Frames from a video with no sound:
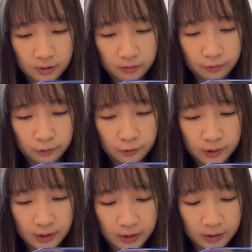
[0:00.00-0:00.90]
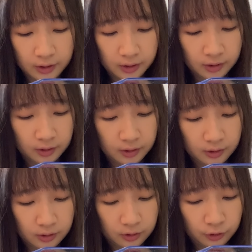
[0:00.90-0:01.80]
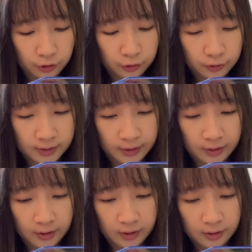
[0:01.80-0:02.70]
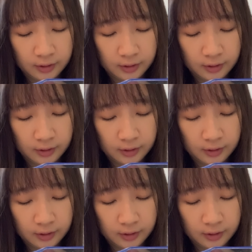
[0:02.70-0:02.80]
Fuseki, joseki.